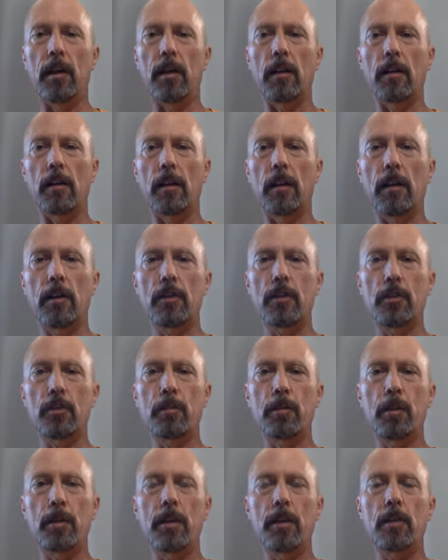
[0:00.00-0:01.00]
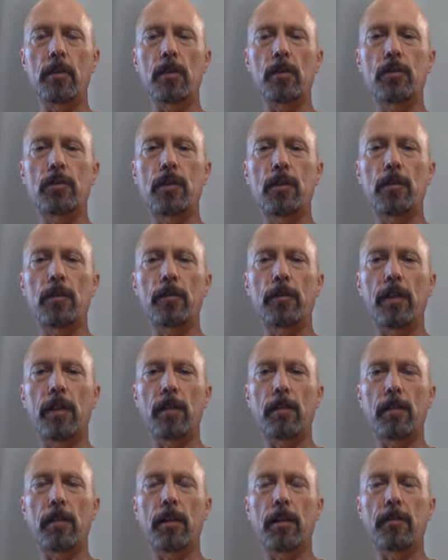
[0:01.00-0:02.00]
a larger Bernie or Trump
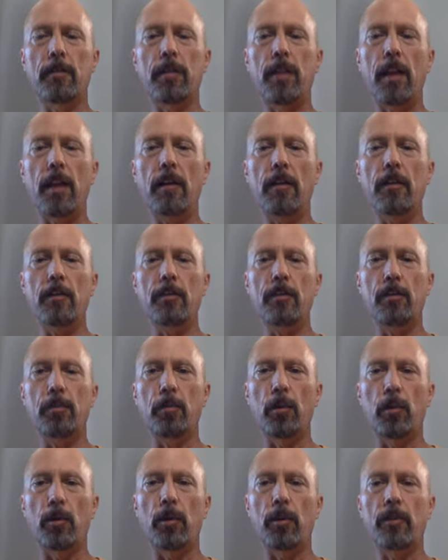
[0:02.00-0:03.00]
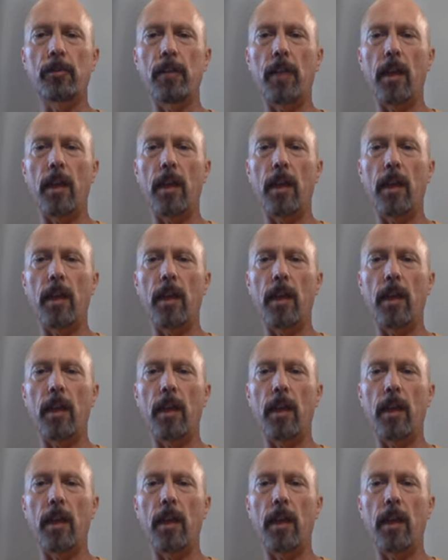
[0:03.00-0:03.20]
segment of Sanders supporters